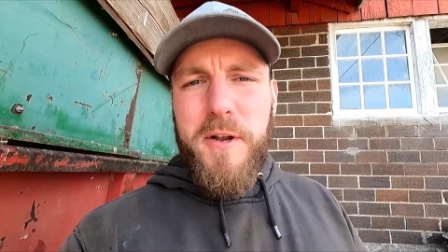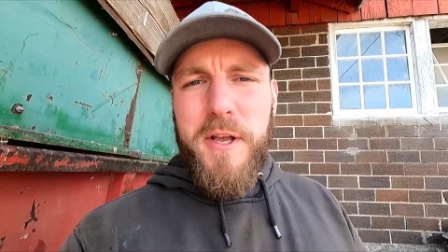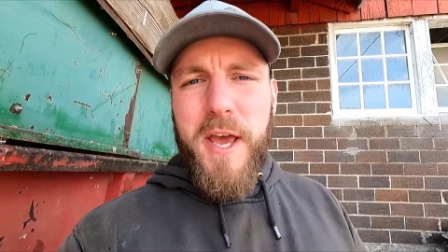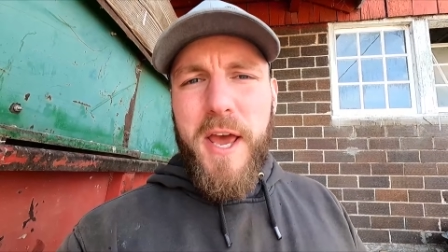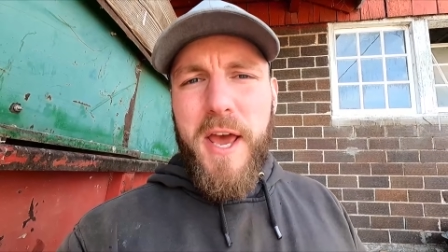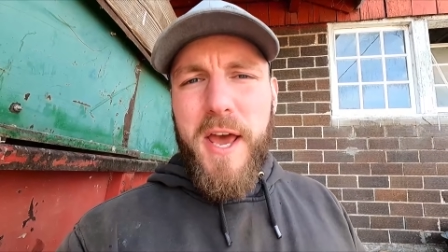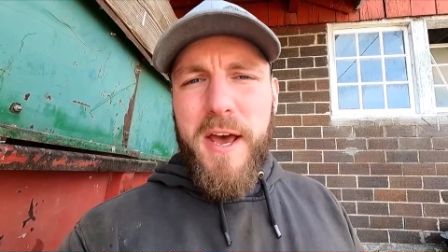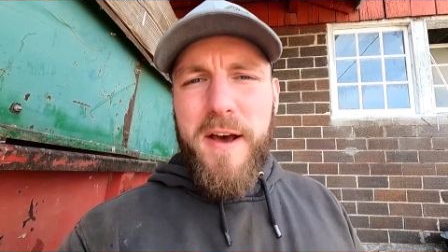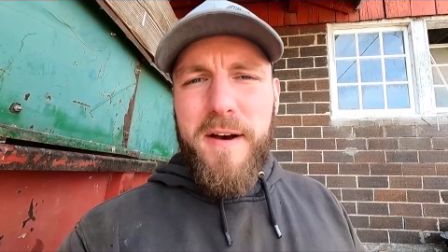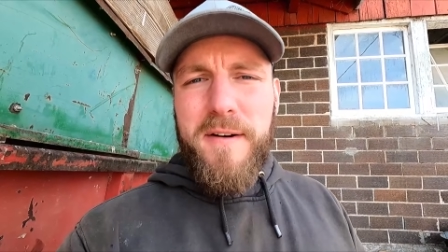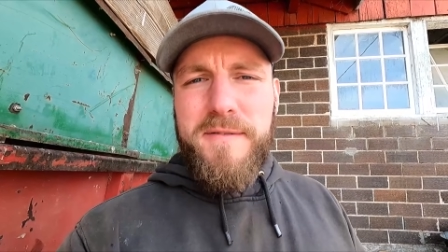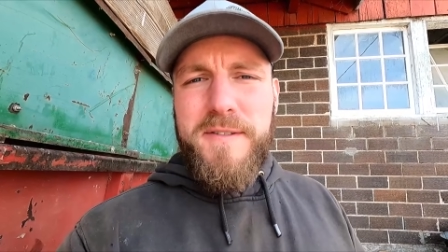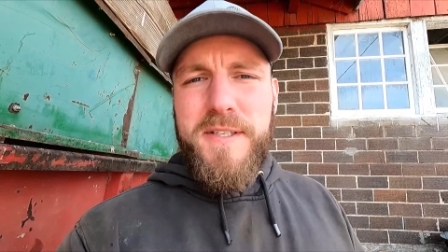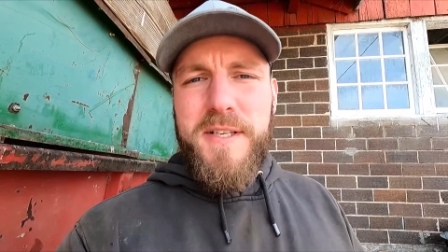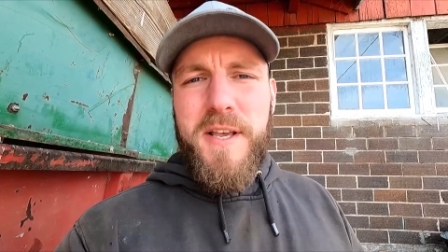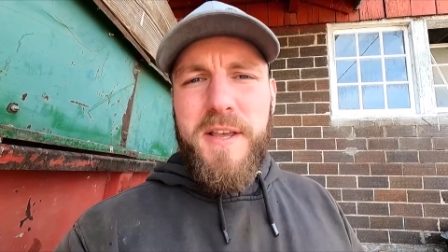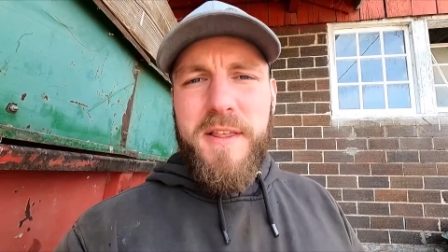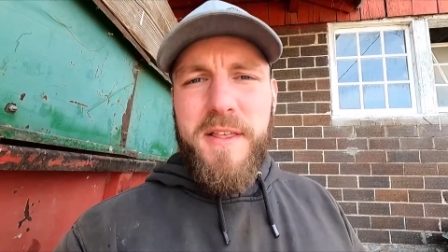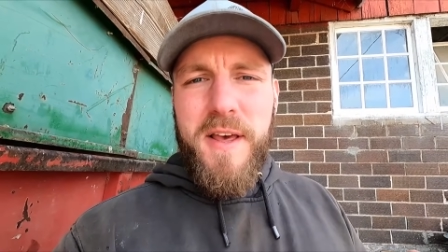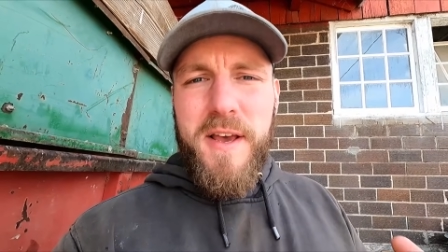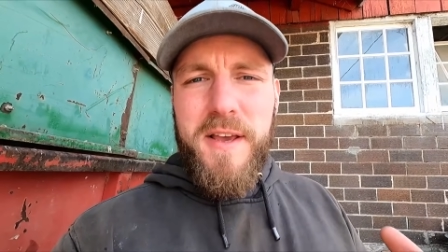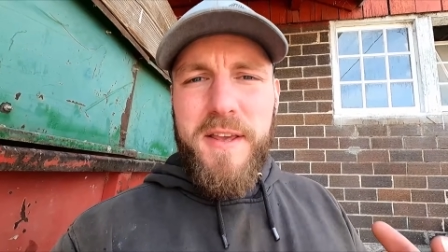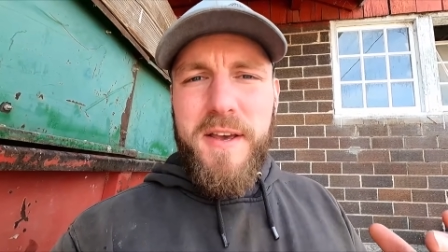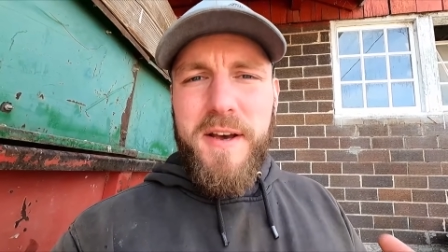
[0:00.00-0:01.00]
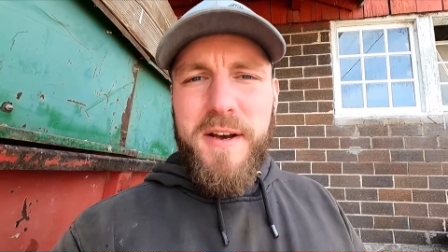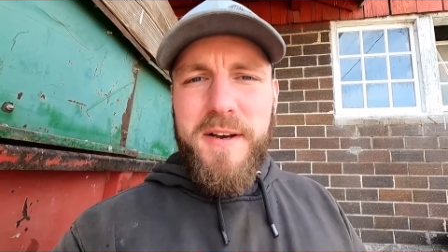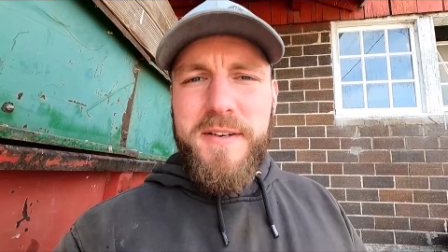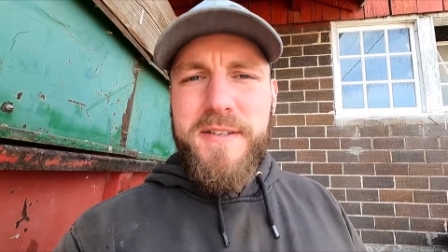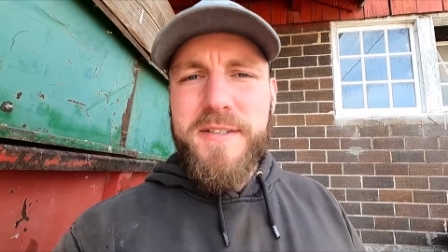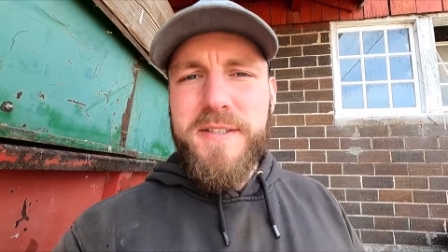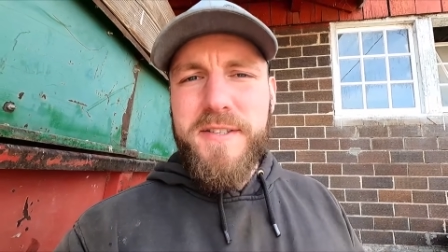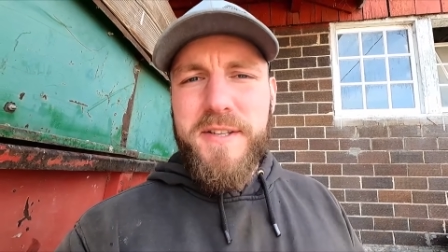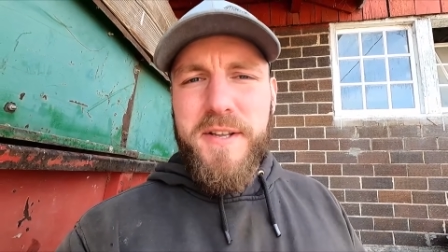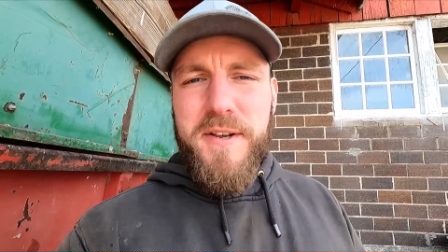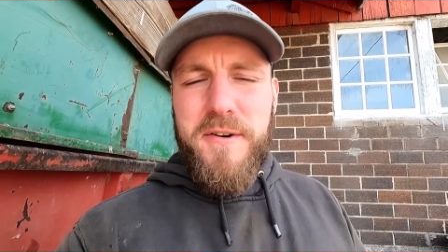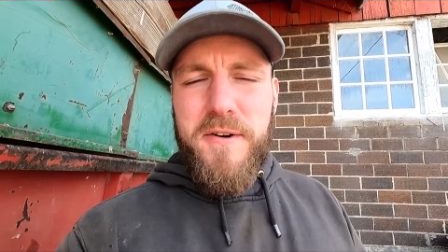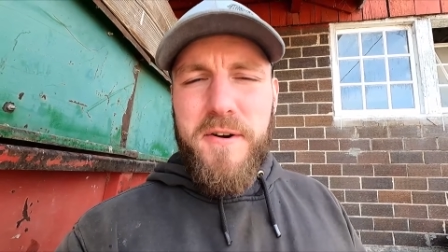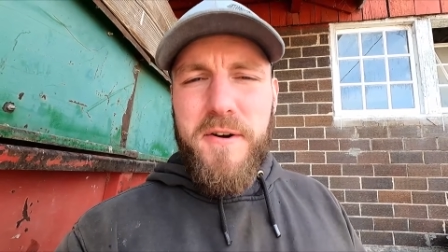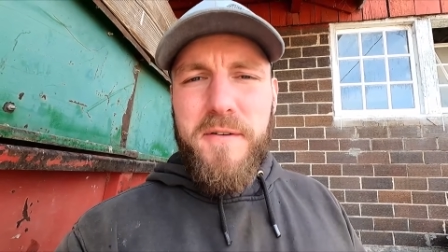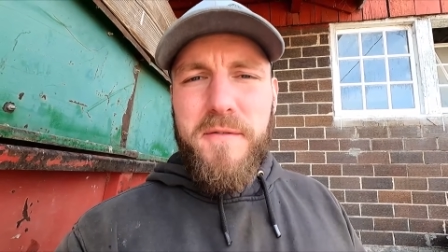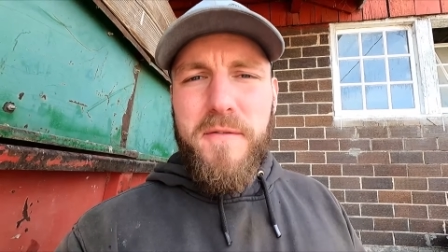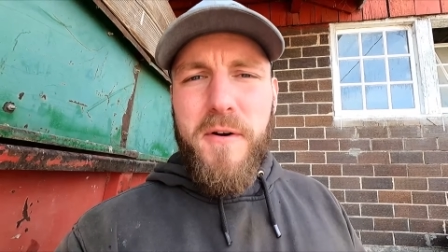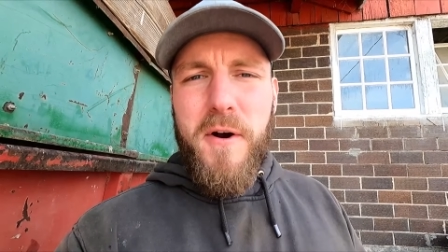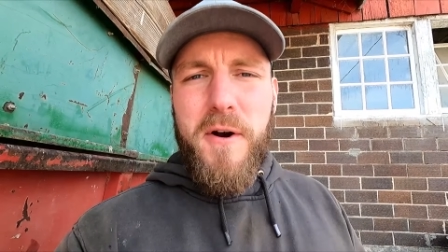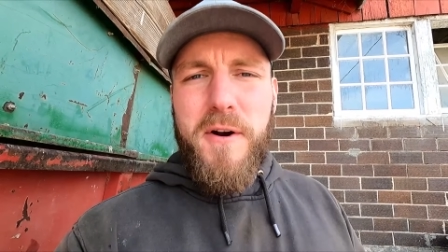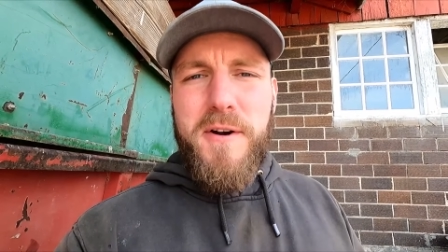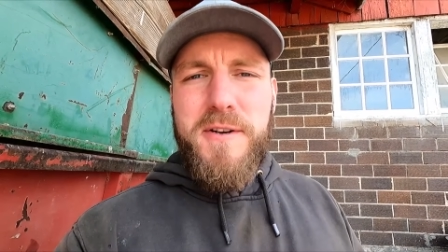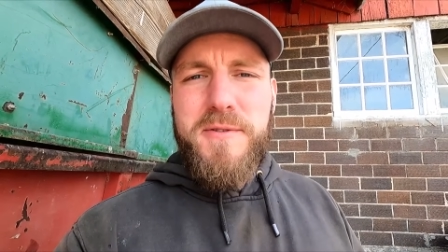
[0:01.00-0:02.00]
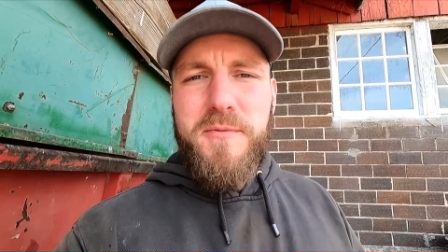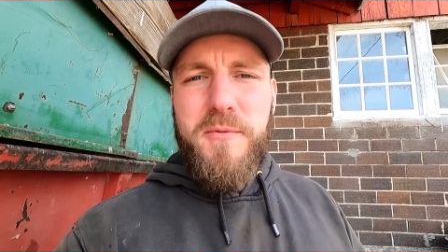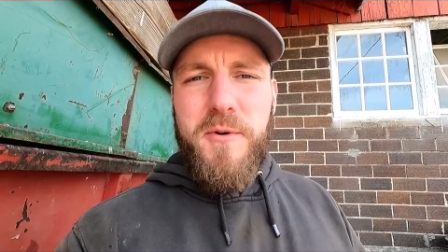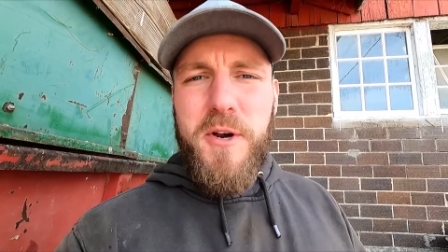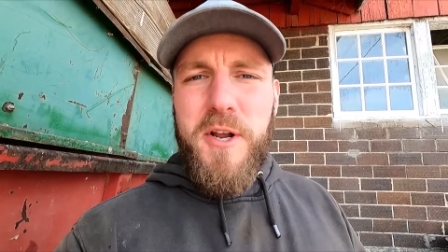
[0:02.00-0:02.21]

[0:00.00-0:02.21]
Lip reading: calves, that young steer of ours.